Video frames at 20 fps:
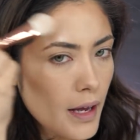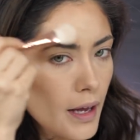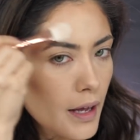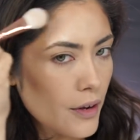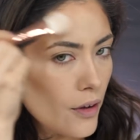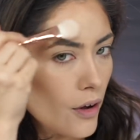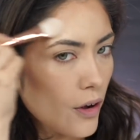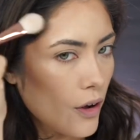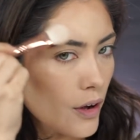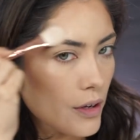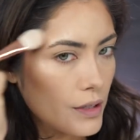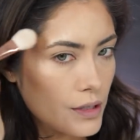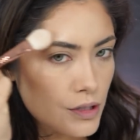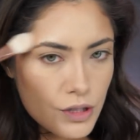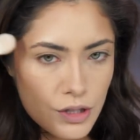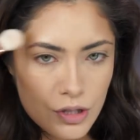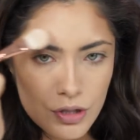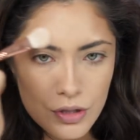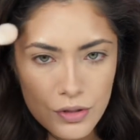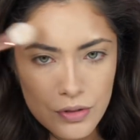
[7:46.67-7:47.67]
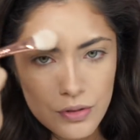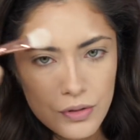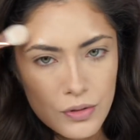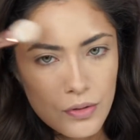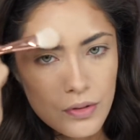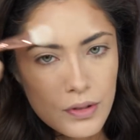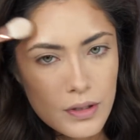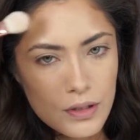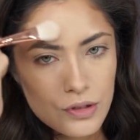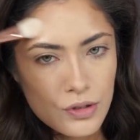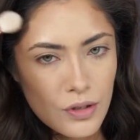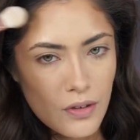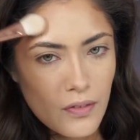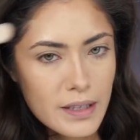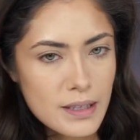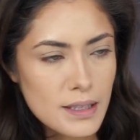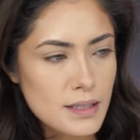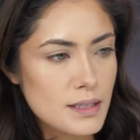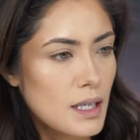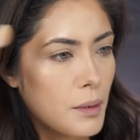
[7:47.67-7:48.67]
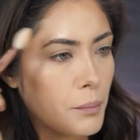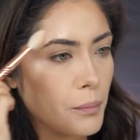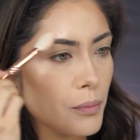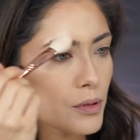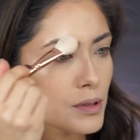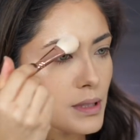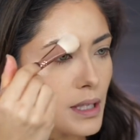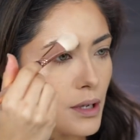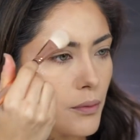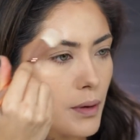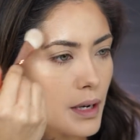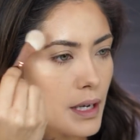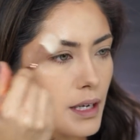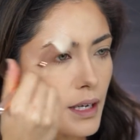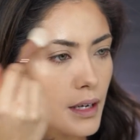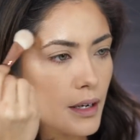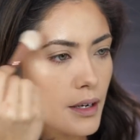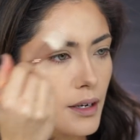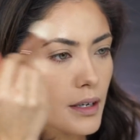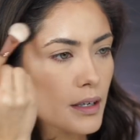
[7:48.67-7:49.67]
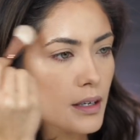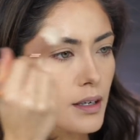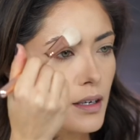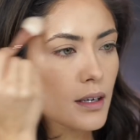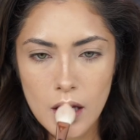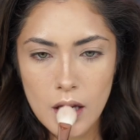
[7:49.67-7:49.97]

and onto sort of like the temples, like right here.